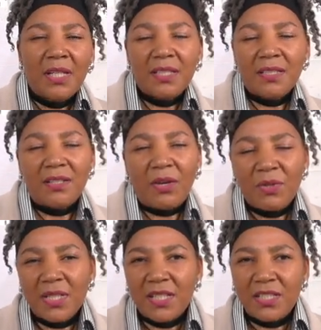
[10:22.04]
you know,
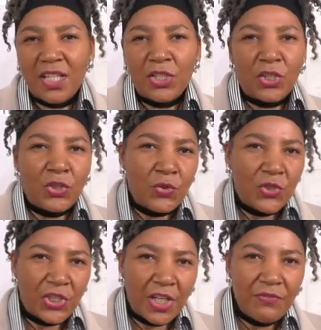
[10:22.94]
they do
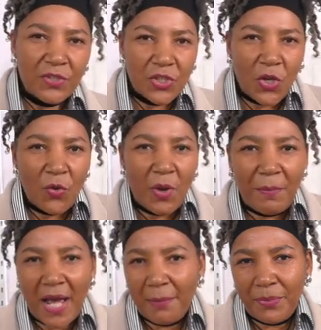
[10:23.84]
shift. So
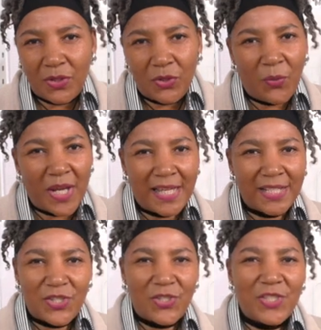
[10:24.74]
I'm happy the way
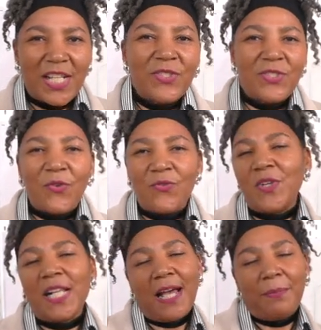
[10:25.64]
that's turned out, so I'm
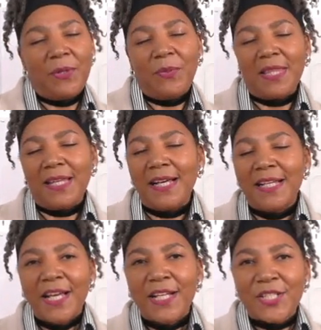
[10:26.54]
really happy with that.
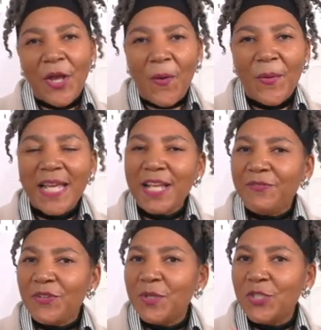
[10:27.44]
So
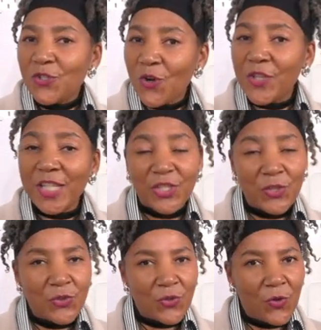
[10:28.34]
if you enjoyed this
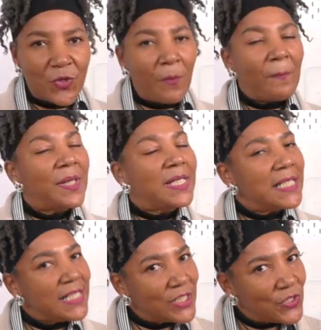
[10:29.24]
tutorial,
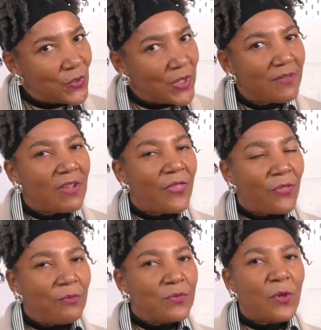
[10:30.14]
please do give it a
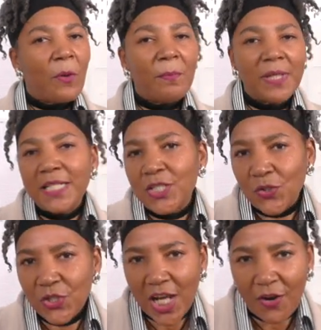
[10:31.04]
thumbs up, and please
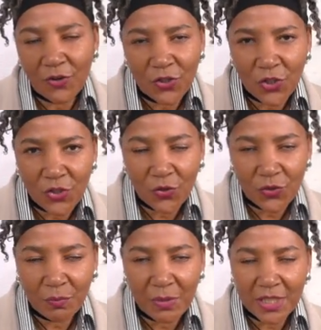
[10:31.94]
do share it on your
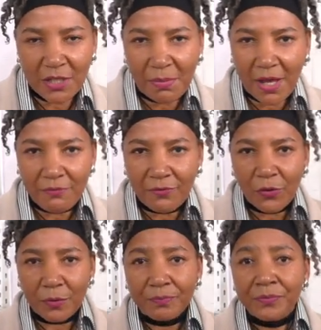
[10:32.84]
social media
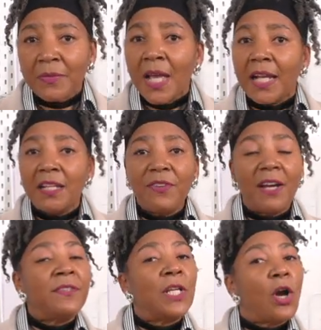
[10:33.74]
platform. And if you
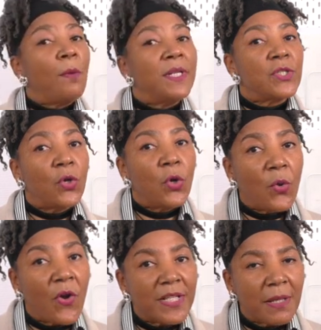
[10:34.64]
have any comments or
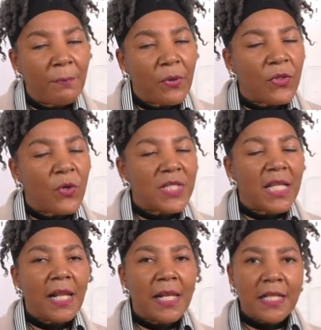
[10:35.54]
queries, then put those
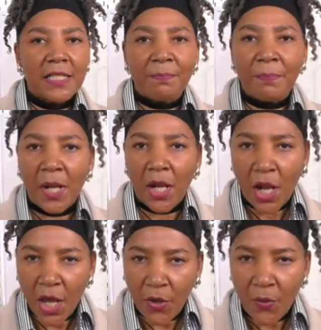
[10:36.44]
in the links
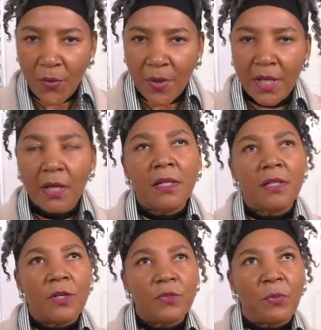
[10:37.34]
below.
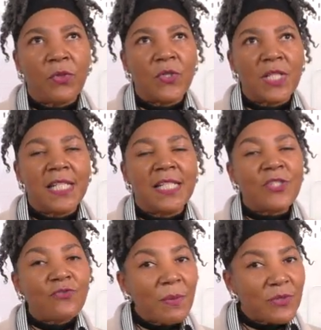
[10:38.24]
I'll put those in the
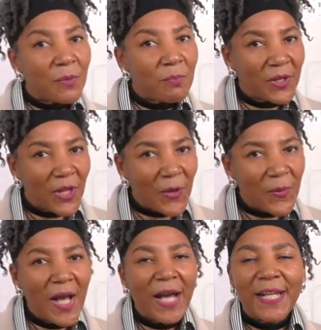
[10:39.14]
description
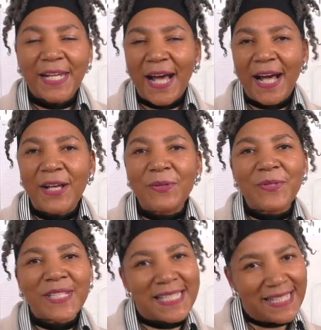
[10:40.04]
below, and I
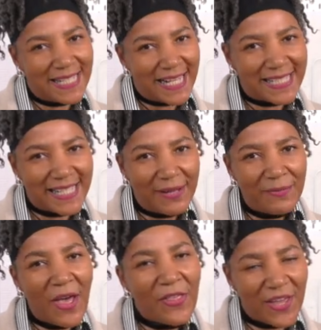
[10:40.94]
will see you next
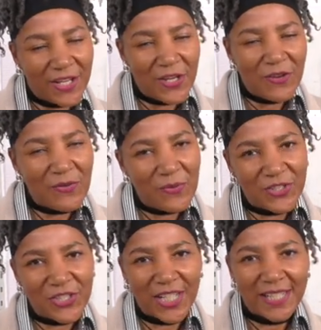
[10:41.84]
time. Thank you for
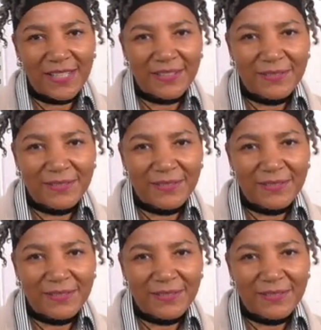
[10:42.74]
watching.